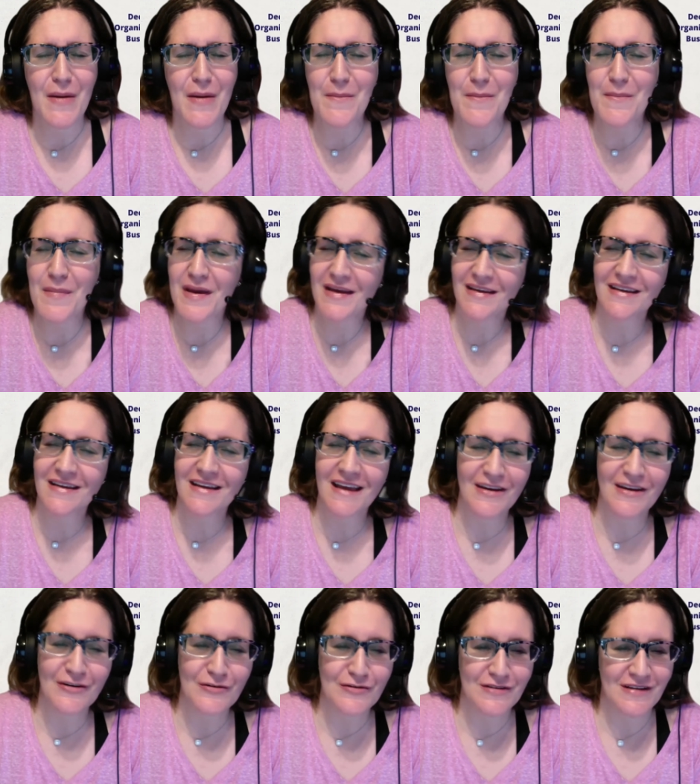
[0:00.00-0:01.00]
making
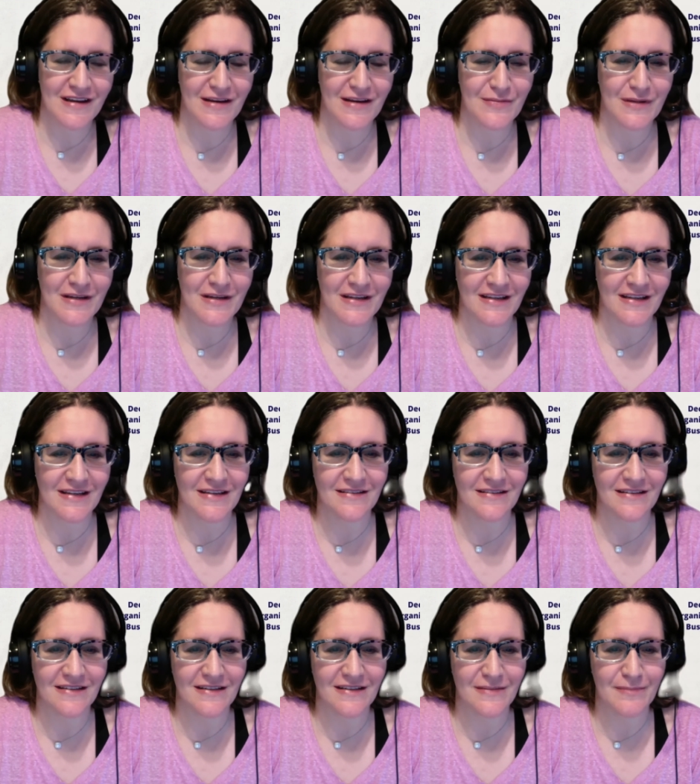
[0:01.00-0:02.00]
entertainment
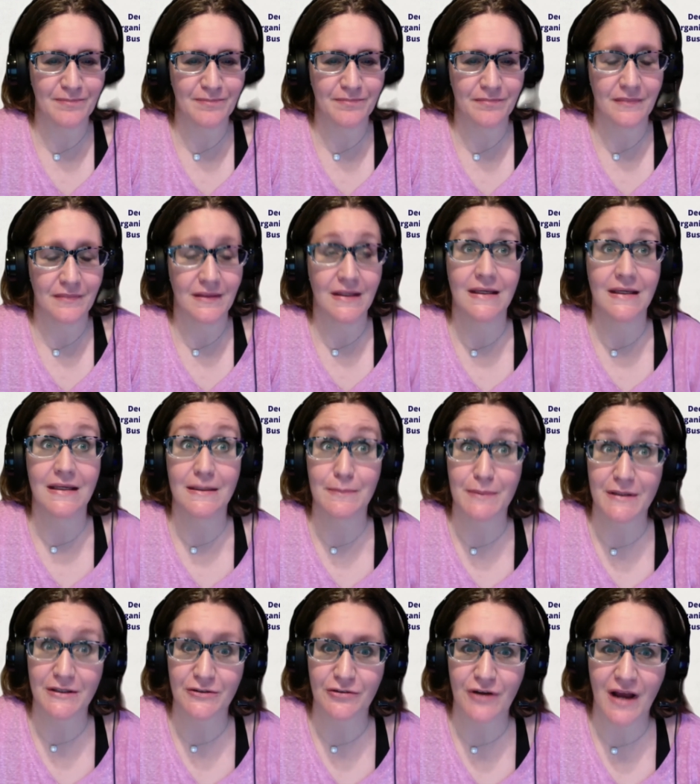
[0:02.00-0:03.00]
easy,
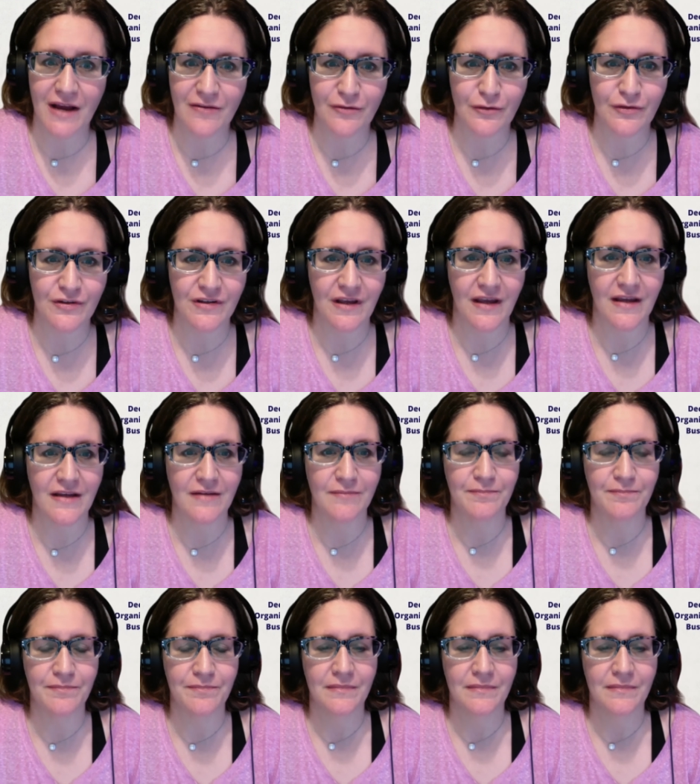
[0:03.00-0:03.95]
keeping travel sane,